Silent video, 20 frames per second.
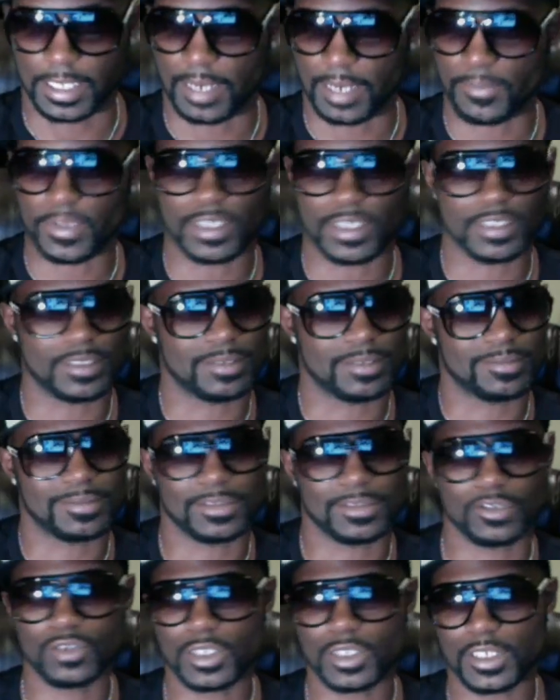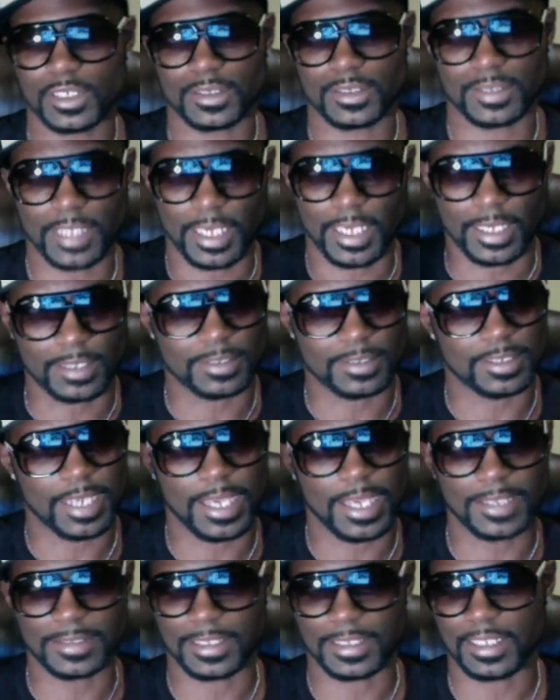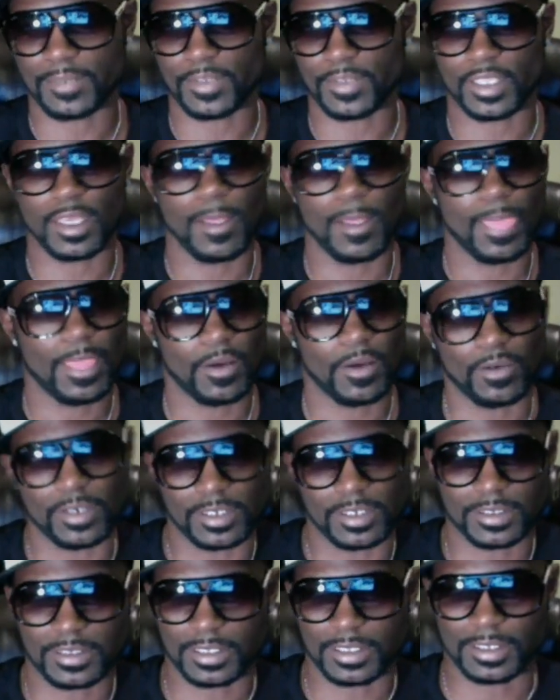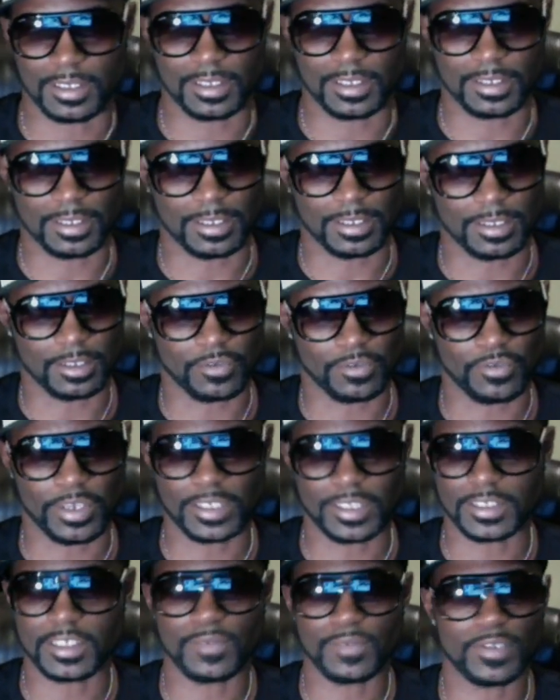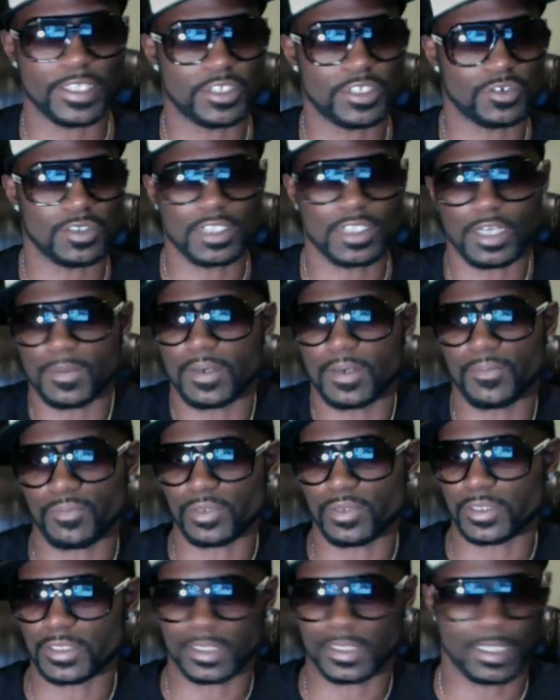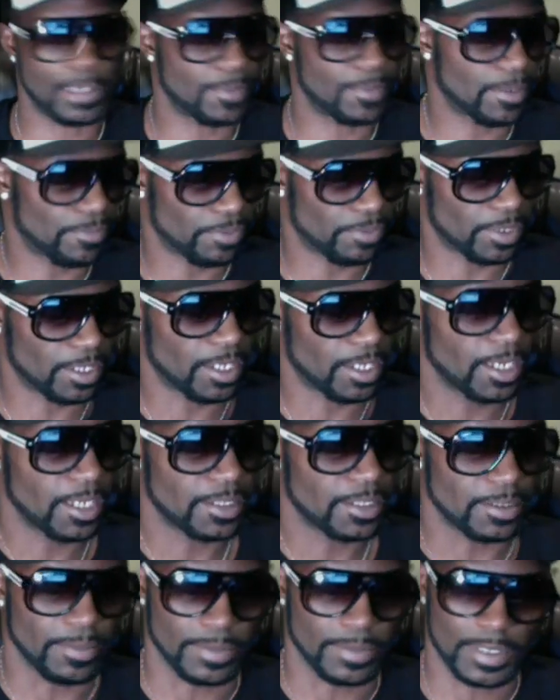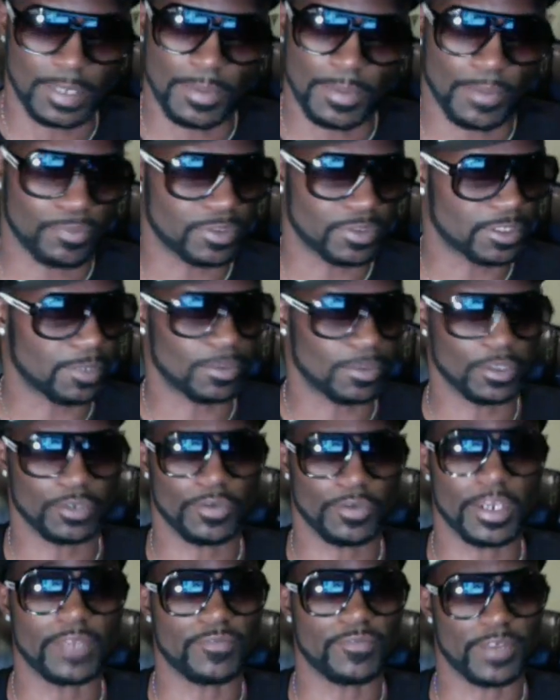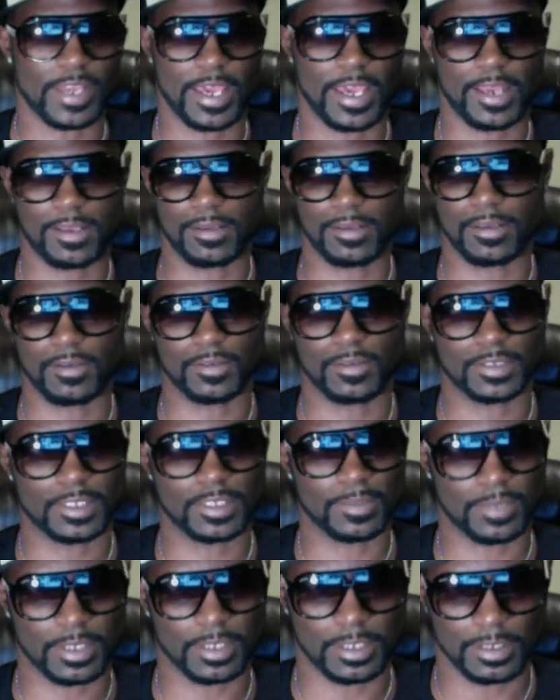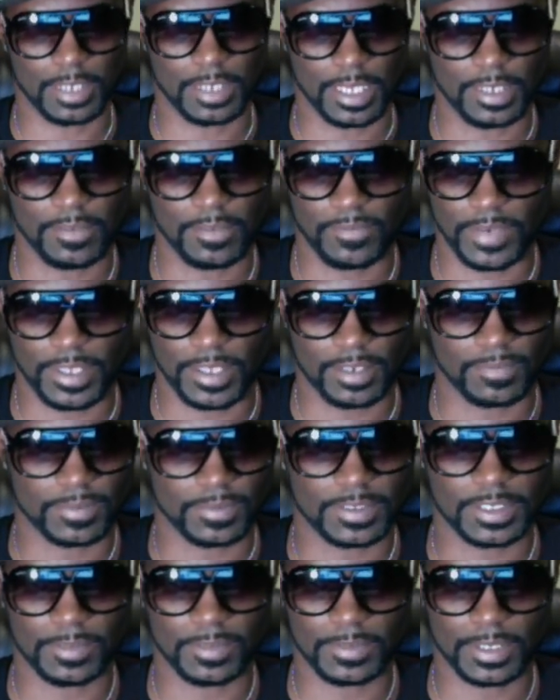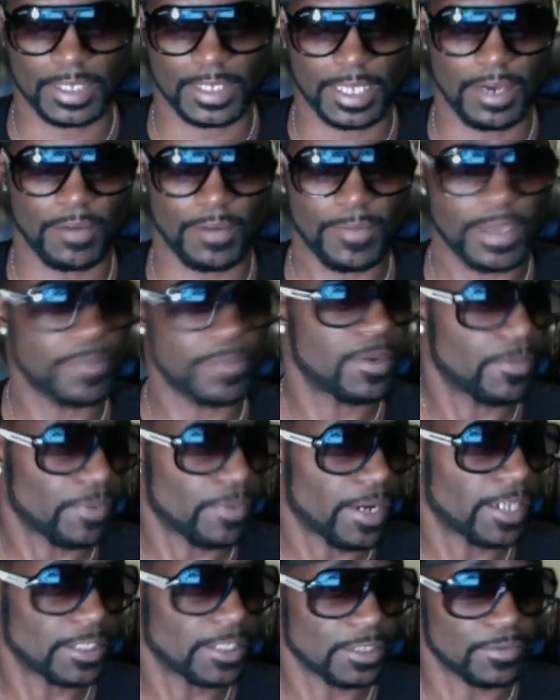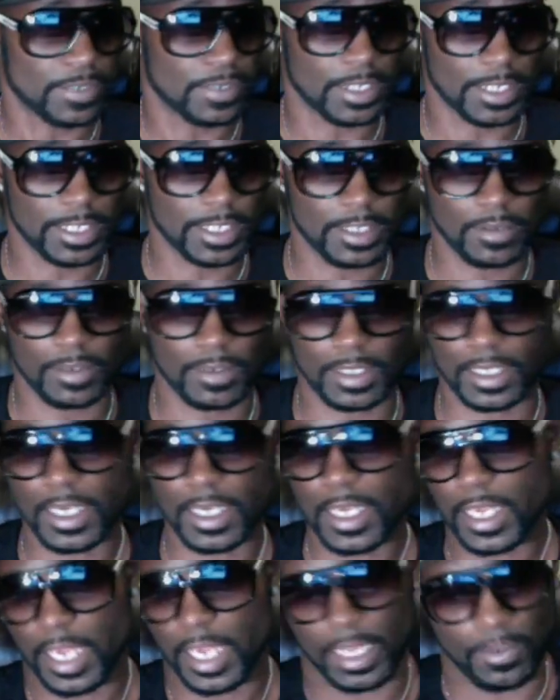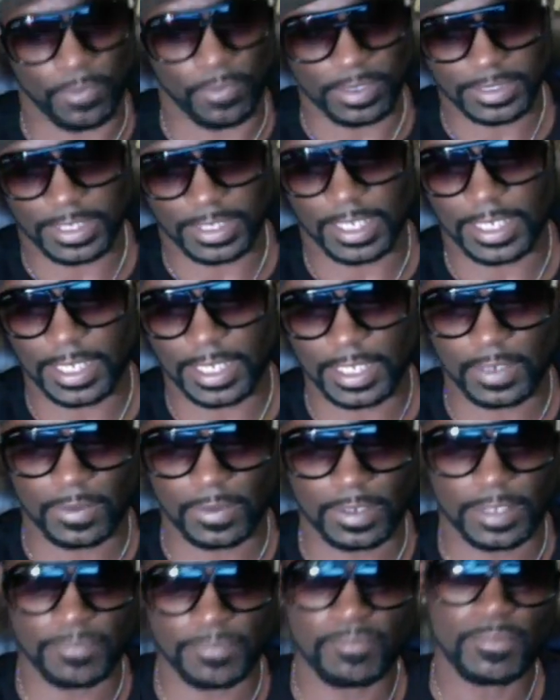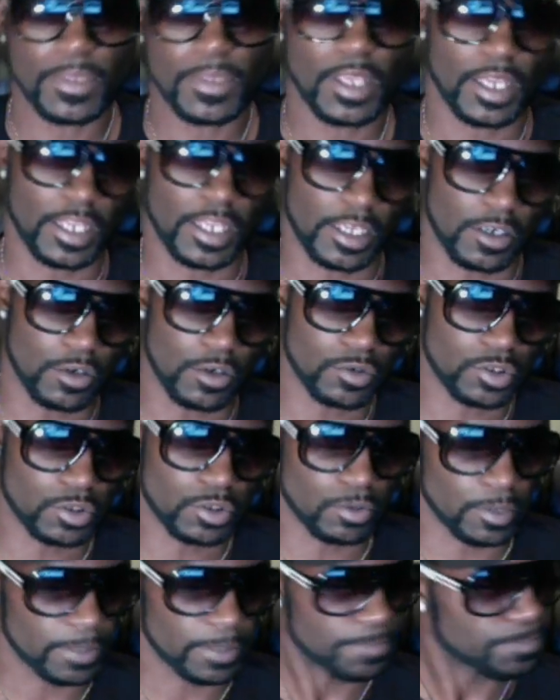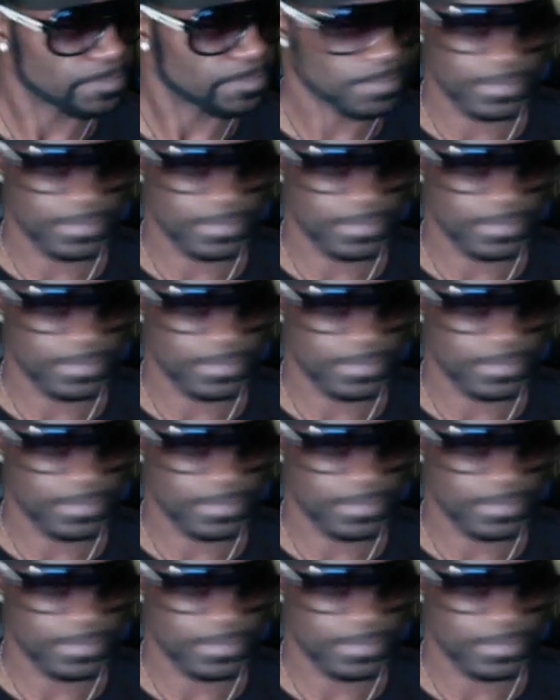I mean, you could just think sky's the limit on this the, the, the, the creativity that you can come up with to come up with to come up with something great for that, you know, and something innovative and something that will make people actually want to click on it. And then once they click on it and they go to it,